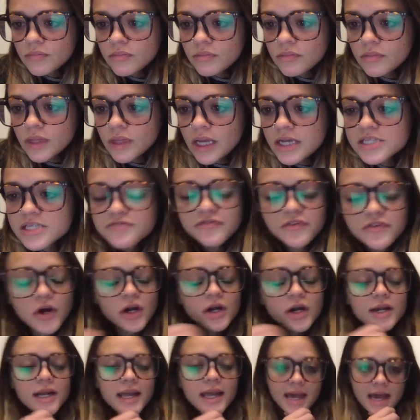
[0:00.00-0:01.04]
as
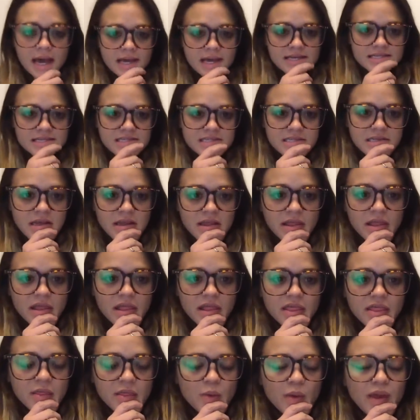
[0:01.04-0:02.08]
far as
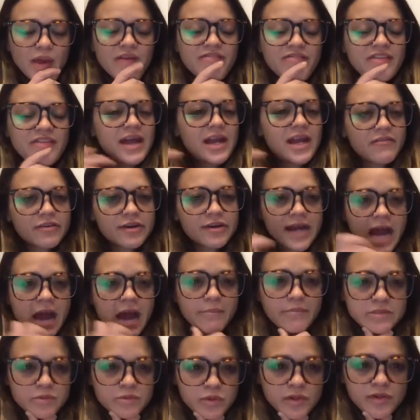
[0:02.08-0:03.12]
if that ever
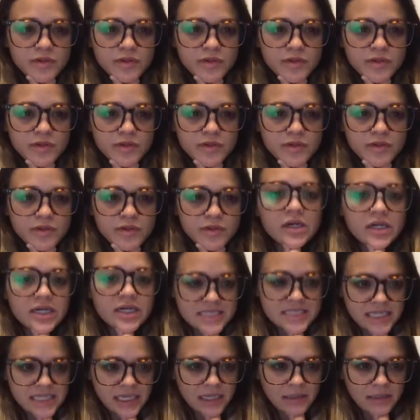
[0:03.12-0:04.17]
happens with people
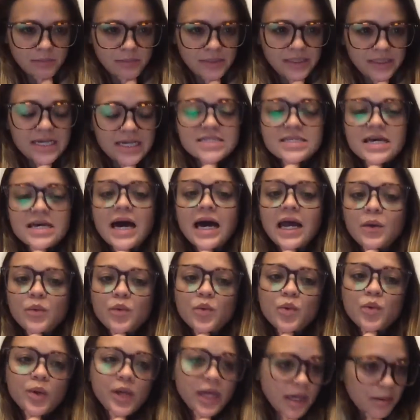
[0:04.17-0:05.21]
on our team because
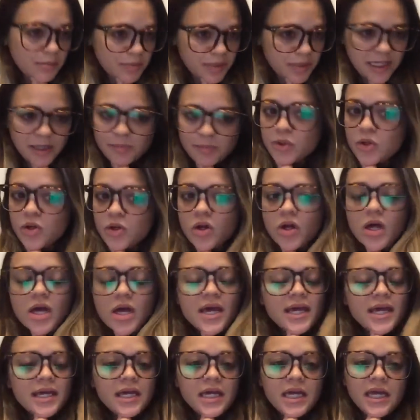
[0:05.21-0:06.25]
i will get people
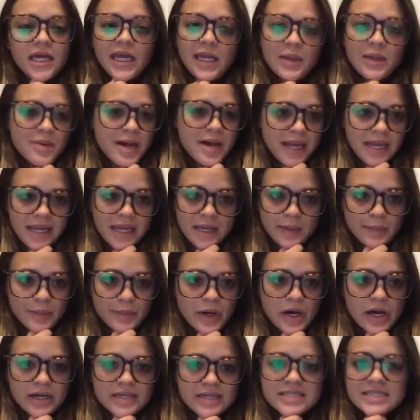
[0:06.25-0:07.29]
in my
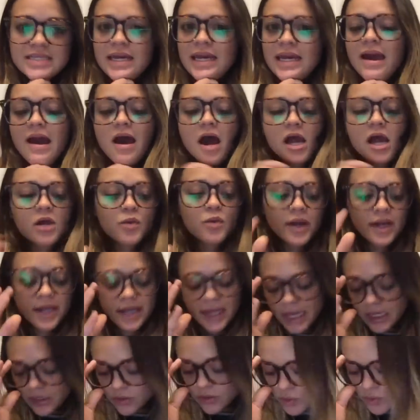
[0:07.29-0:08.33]
inbox saying how do i
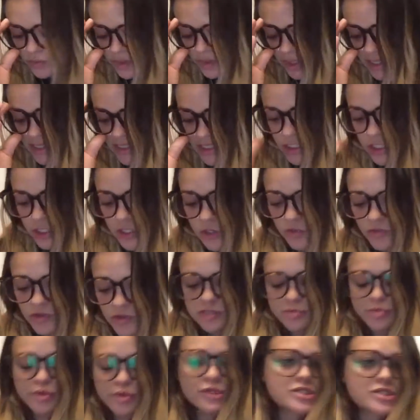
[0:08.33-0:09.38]
handle this you know
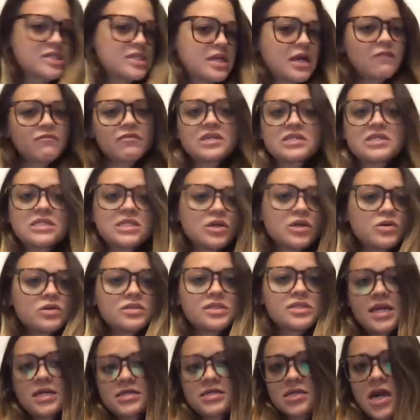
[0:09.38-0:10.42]
this person every single
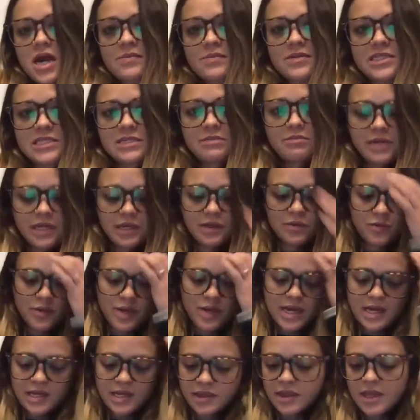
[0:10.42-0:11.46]
day is coming to me
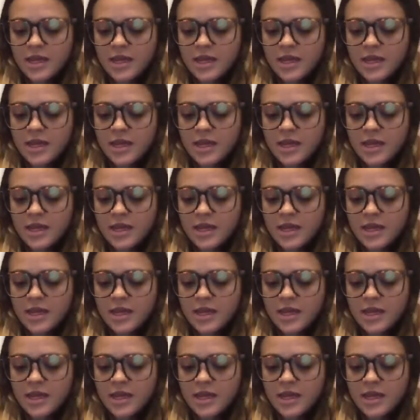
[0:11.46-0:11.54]
with